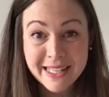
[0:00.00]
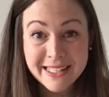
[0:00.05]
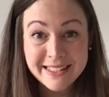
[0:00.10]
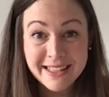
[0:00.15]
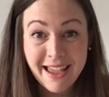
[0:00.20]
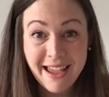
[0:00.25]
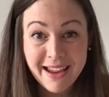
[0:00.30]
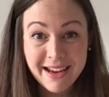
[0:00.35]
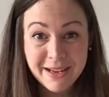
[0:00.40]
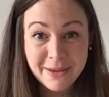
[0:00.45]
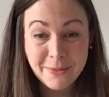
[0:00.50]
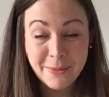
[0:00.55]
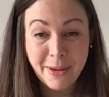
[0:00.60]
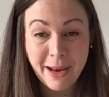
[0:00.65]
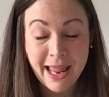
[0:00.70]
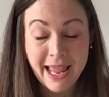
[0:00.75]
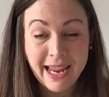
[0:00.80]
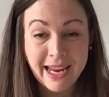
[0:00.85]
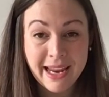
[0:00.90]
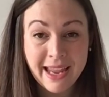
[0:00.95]
is I
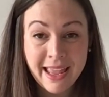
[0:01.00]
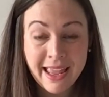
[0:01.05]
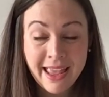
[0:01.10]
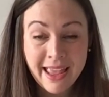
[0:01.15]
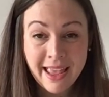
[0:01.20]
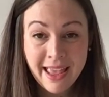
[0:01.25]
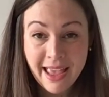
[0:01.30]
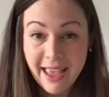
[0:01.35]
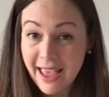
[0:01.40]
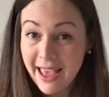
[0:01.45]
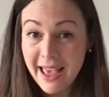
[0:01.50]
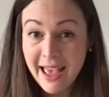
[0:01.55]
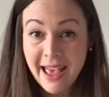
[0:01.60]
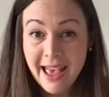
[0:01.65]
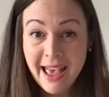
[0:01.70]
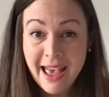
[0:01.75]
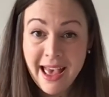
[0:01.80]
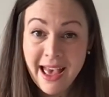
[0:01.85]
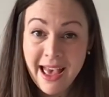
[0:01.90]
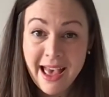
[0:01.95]
can play
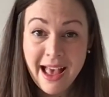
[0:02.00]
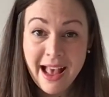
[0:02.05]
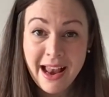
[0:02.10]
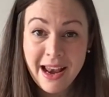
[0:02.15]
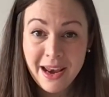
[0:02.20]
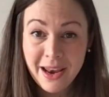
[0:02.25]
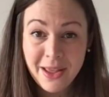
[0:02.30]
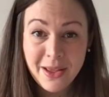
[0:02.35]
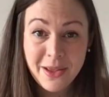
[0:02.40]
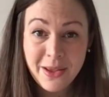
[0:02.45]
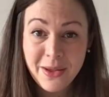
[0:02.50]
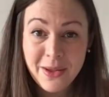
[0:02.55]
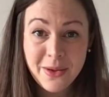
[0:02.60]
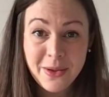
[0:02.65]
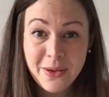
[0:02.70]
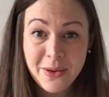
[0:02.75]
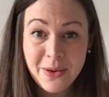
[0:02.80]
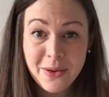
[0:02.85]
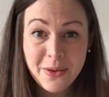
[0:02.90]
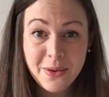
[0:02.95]

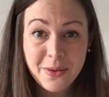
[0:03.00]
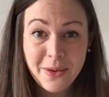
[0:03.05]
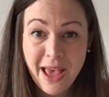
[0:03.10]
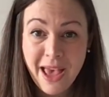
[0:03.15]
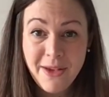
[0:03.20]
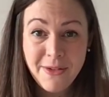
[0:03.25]
Hello